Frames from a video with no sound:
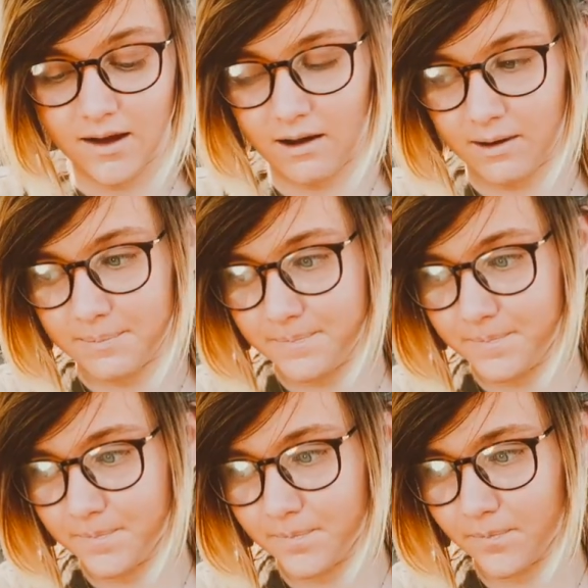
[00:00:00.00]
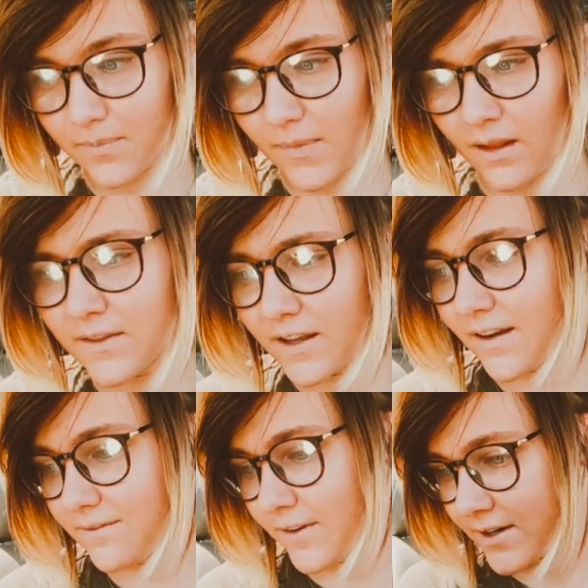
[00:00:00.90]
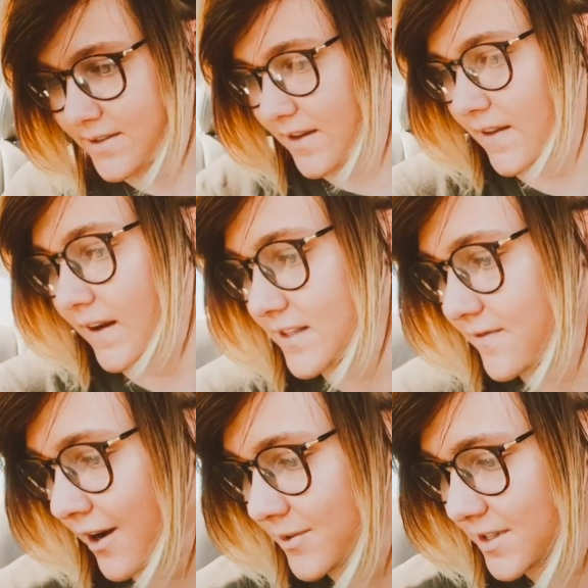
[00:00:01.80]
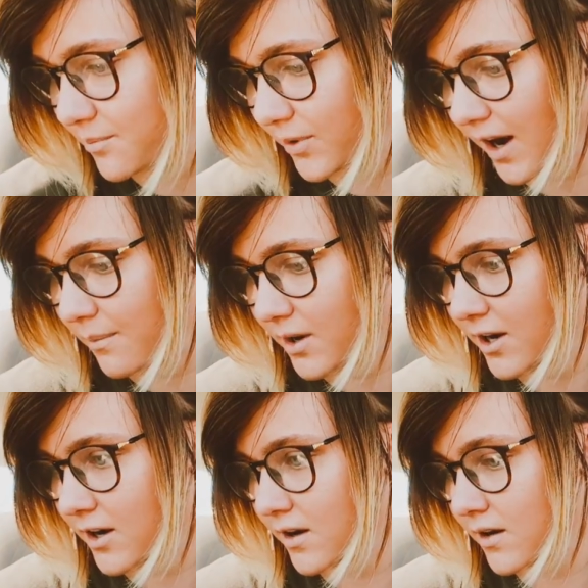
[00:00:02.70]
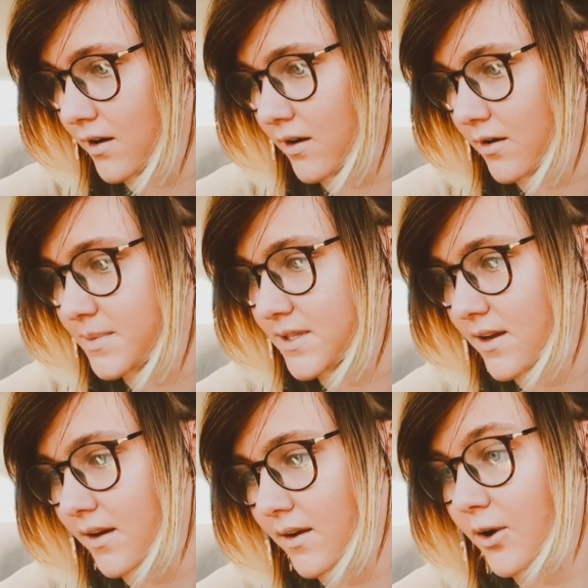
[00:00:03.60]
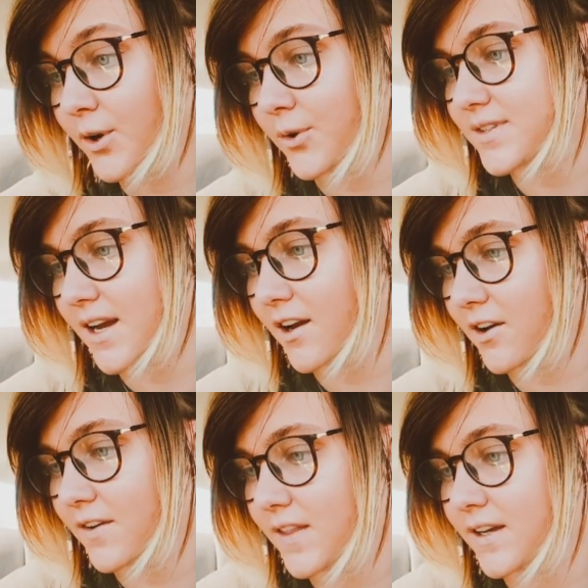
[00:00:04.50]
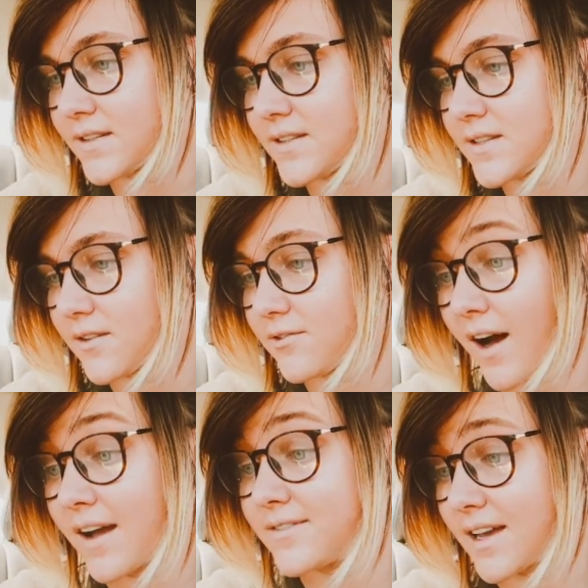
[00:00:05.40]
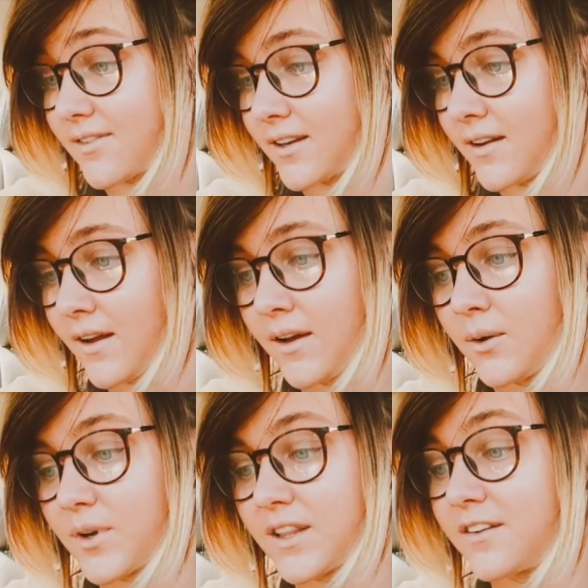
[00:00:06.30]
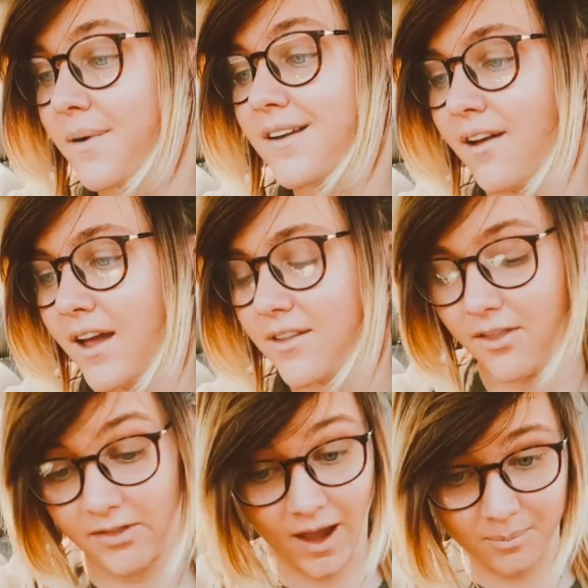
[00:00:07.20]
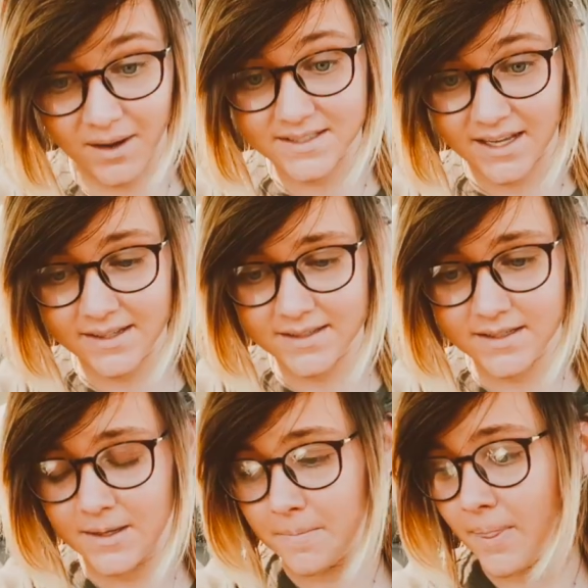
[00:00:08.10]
Like that verse, I think it's found in Proverbs, 2 Corinthians 5:7. We live by faith, not by sight.